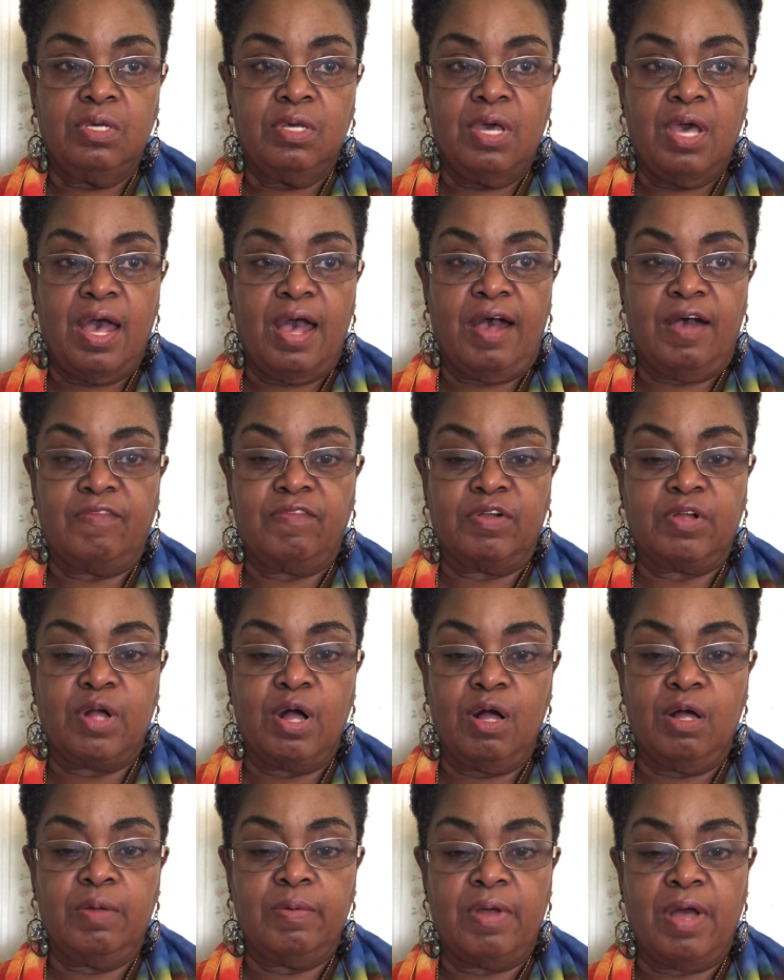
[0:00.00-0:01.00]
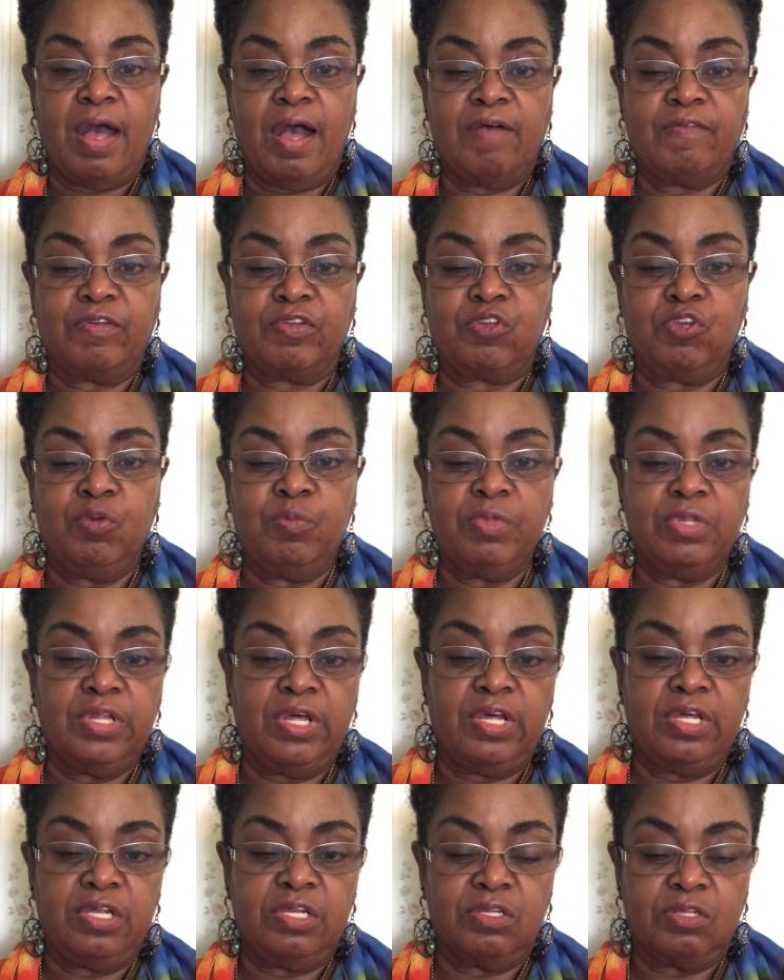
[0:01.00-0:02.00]
have have
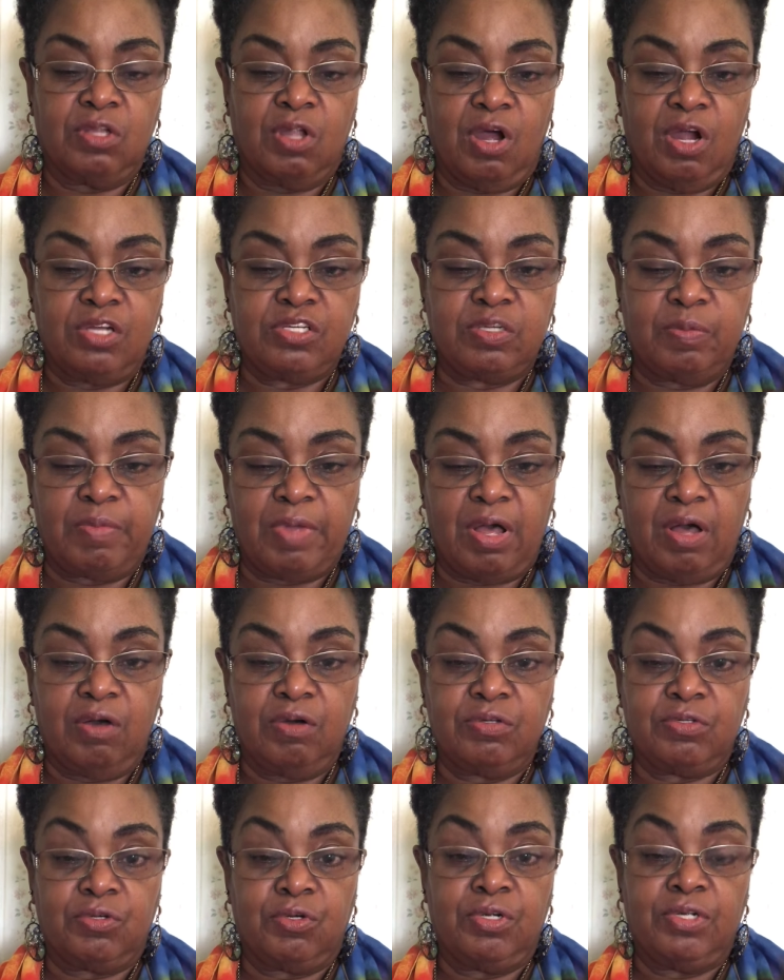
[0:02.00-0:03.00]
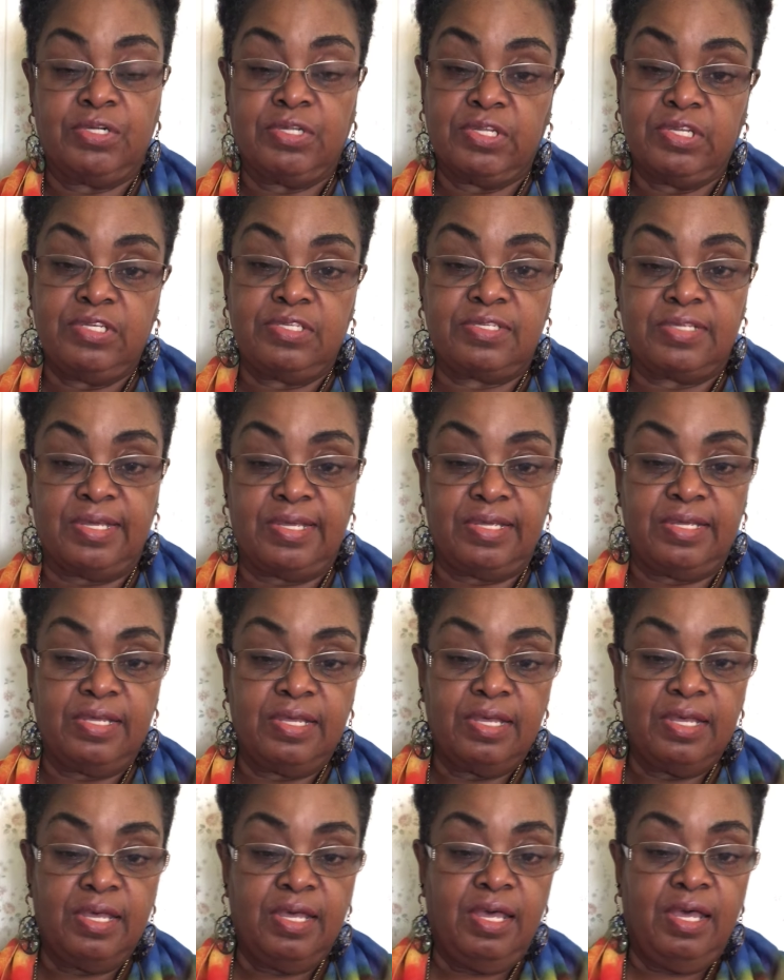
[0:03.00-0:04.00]
accumulated large amount or at least a
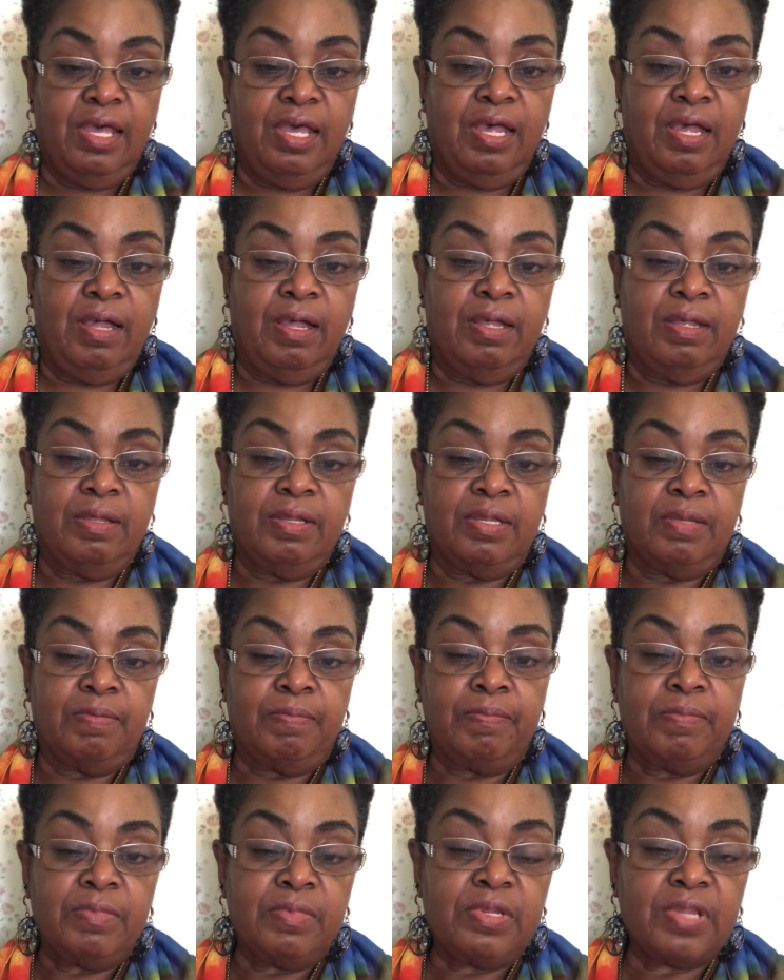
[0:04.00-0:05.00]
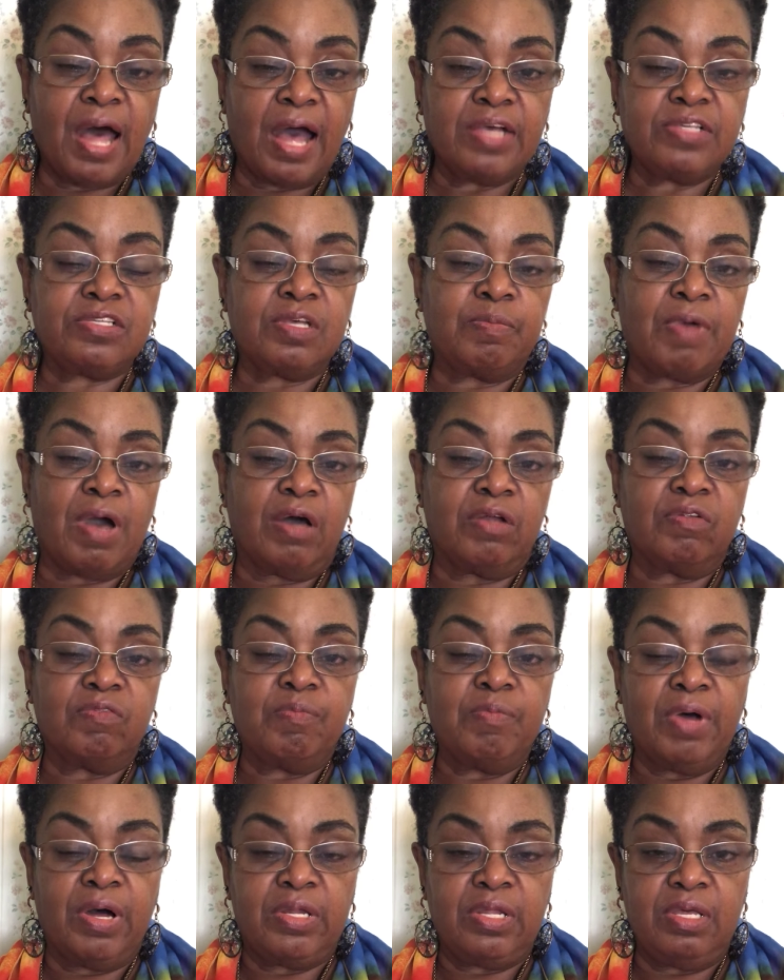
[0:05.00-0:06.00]
nice amount of
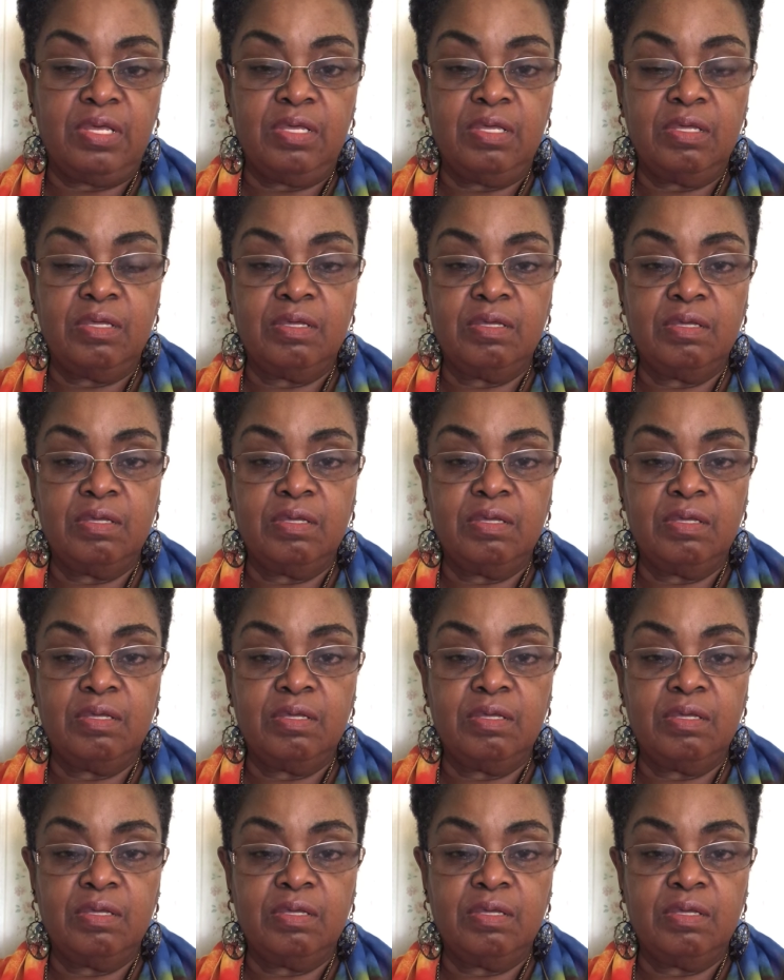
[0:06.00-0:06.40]
money,